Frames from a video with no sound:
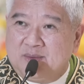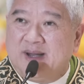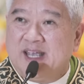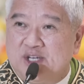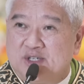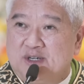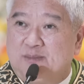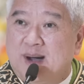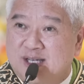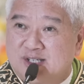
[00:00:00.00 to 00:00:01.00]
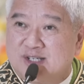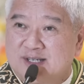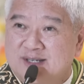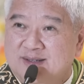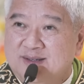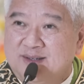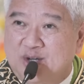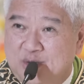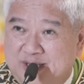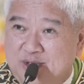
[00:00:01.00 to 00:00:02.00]
why is your bus
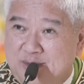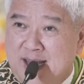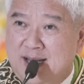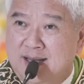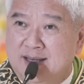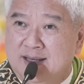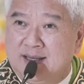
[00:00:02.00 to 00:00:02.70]
going to hell?